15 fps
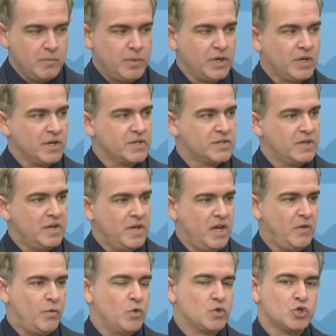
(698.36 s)
Because
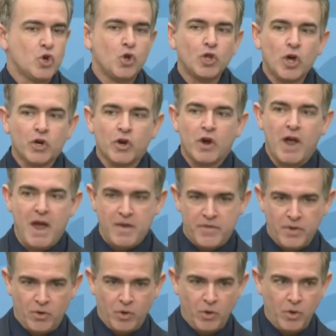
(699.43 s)
it was no longer
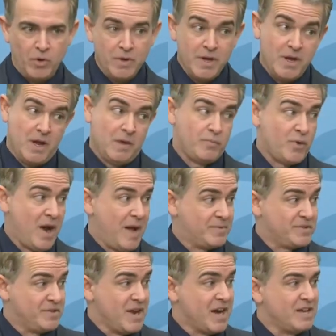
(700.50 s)
ethical and
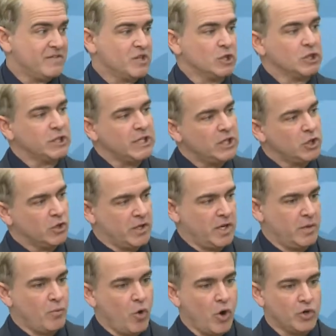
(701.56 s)
perhaps not even legal
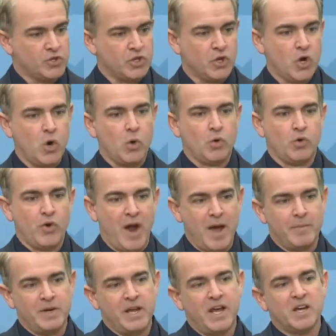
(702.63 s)
anymore to go
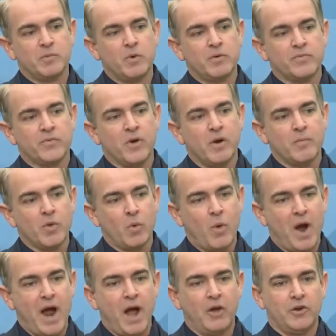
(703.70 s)
grab an animal from the
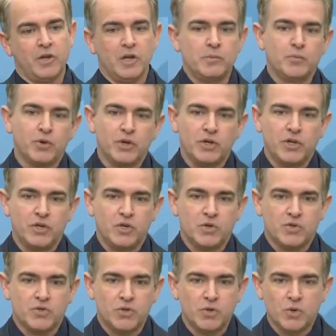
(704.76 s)
wild and put it in
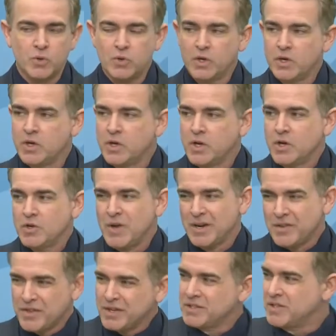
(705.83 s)
your zoo, you
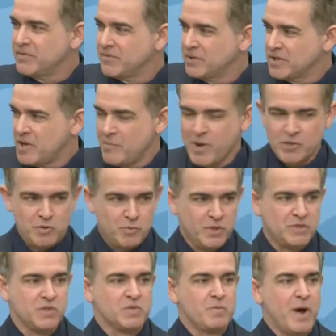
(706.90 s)
had to think differently about your
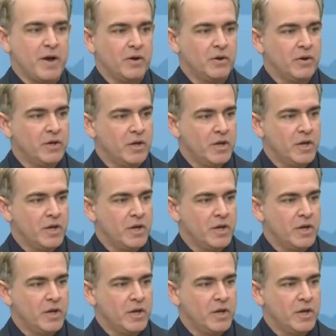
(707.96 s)
business model.